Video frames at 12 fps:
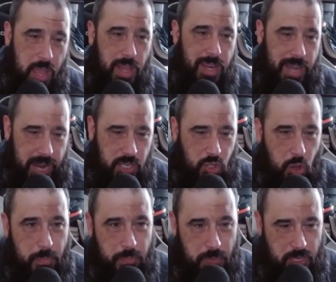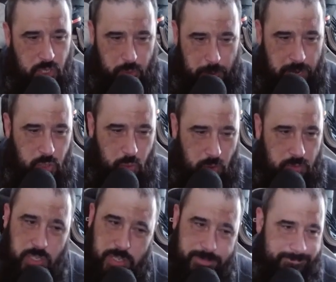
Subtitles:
Next up, Space Wolves.